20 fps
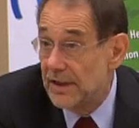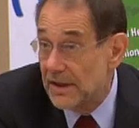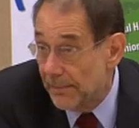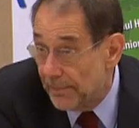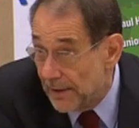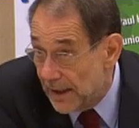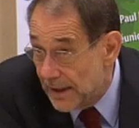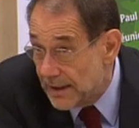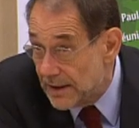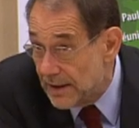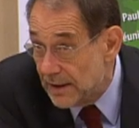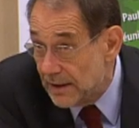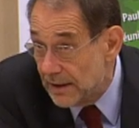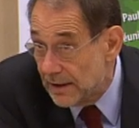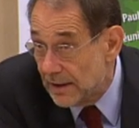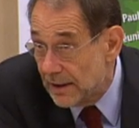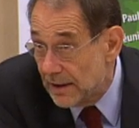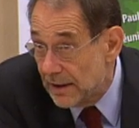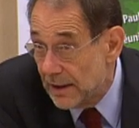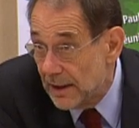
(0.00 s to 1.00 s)
stability,
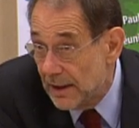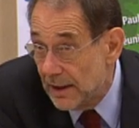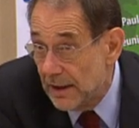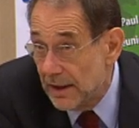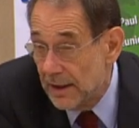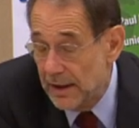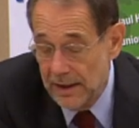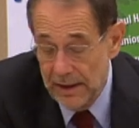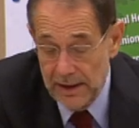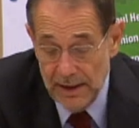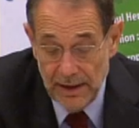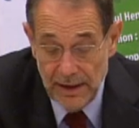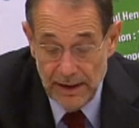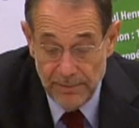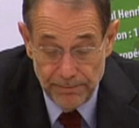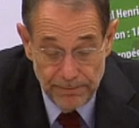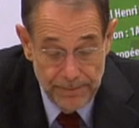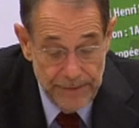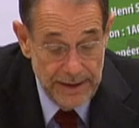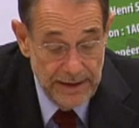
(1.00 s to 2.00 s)

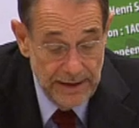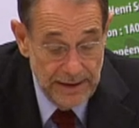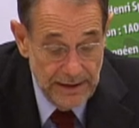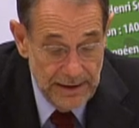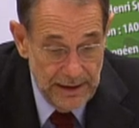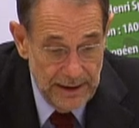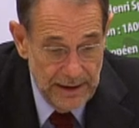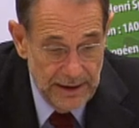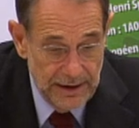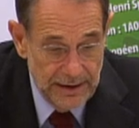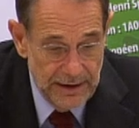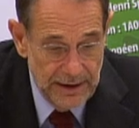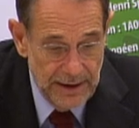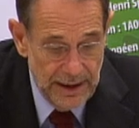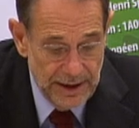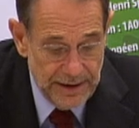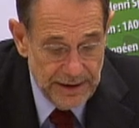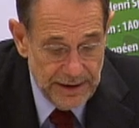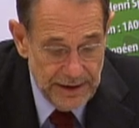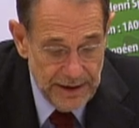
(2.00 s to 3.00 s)
in peace, in
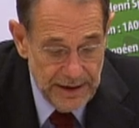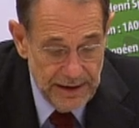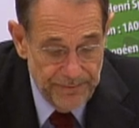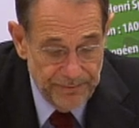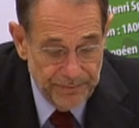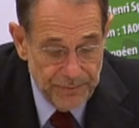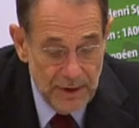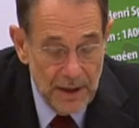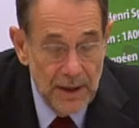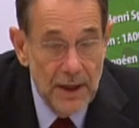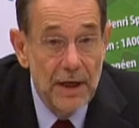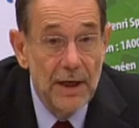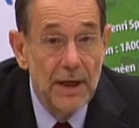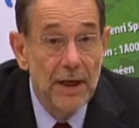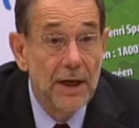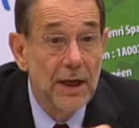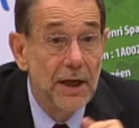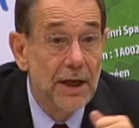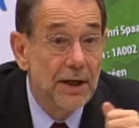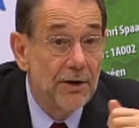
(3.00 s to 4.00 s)
DRC,
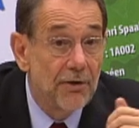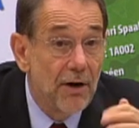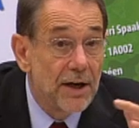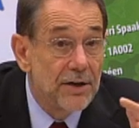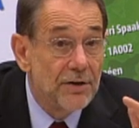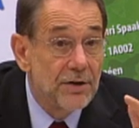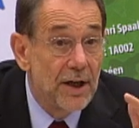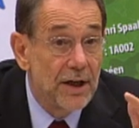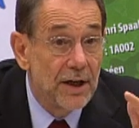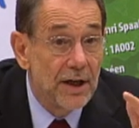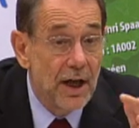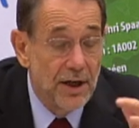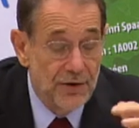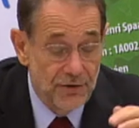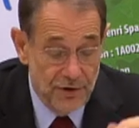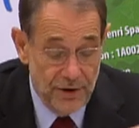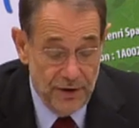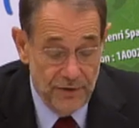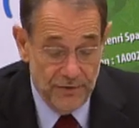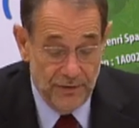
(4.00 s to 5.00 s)
a
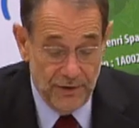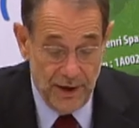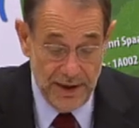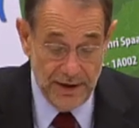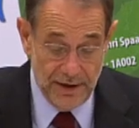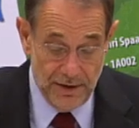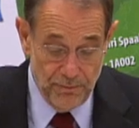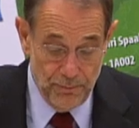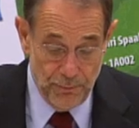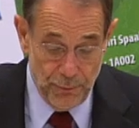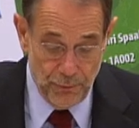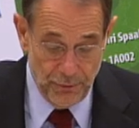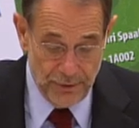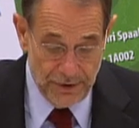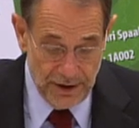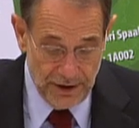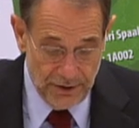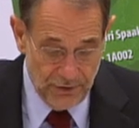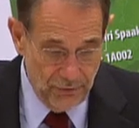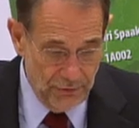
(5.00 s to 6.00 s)
country of great
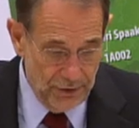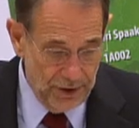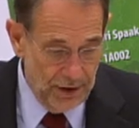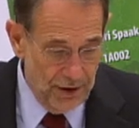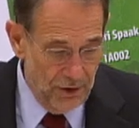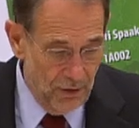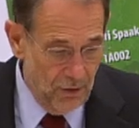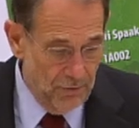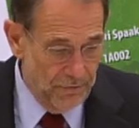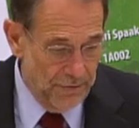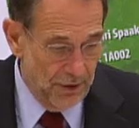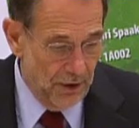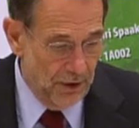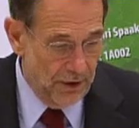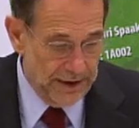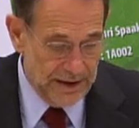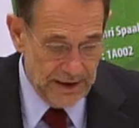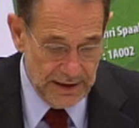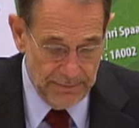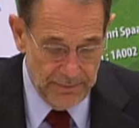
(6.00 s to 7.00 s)
importance to the
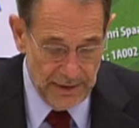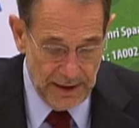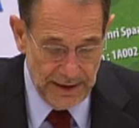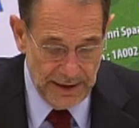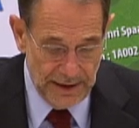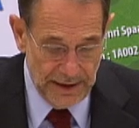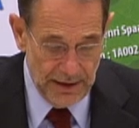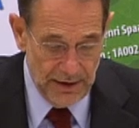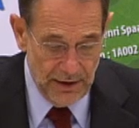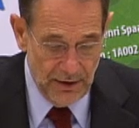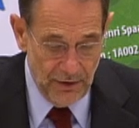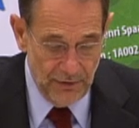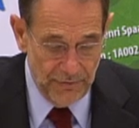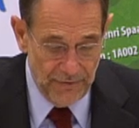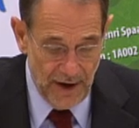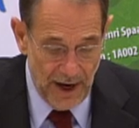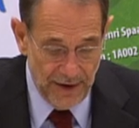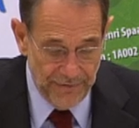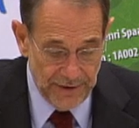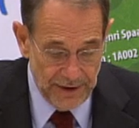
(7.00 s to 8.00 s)
overall stability
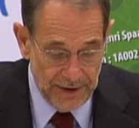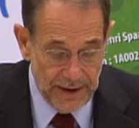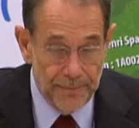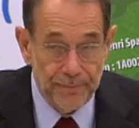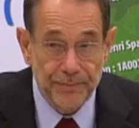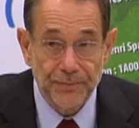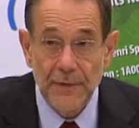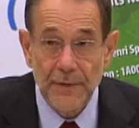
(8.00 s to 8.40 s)
of Africa.